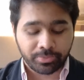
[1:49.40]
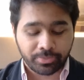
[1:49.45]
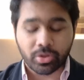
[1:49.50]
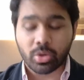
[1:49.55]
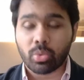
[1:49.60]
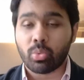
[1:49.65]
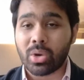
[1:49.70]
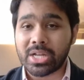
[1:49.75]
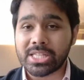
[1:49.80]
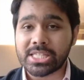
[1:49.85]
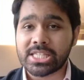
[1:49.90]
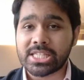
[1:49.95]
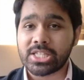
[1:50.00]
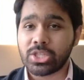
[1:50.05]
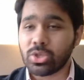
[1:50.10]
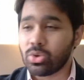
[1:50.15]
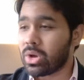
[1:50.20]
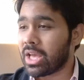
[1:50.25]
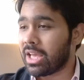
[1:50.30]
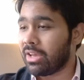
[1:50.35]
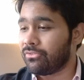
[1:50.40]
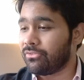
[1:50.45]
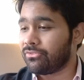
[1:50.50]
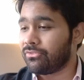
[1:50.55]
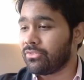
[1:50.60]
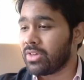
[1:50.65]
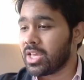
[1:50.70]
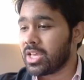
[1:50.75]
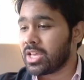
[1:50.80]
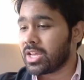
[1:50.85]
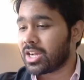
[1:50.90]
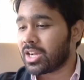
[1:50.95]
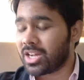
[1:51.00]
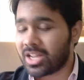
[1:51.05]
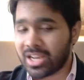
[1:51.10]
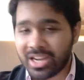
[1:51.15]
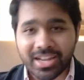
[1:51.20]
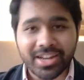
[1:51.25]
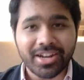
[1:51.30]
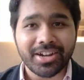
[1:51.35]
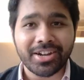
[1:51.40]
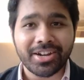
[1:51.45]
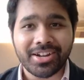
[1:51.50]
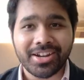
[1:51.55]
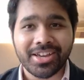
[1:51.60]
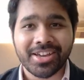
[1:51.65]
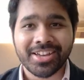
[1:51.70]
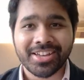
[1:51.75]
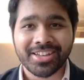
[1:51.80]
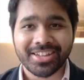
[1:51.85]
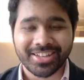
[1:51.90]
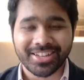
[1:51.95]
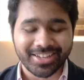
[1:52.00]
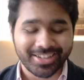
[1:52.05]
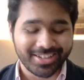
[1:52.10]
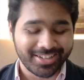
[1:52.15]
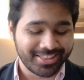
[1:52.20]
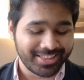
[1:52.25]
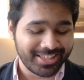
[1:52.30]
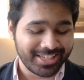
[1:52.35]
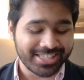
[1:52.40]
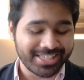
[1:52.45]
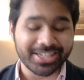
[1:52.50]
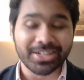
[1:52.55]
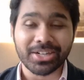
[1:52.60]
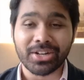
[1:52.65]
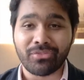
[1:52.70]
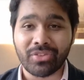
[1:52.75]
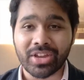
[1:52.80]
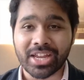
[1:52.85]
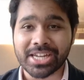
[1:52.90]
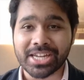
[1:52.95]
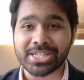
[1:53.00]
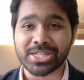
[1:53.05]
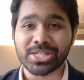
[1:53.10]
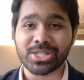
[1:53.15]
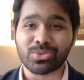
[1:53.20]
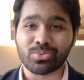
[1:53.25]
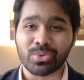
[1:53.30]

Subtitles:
Once you have cleared the certifications,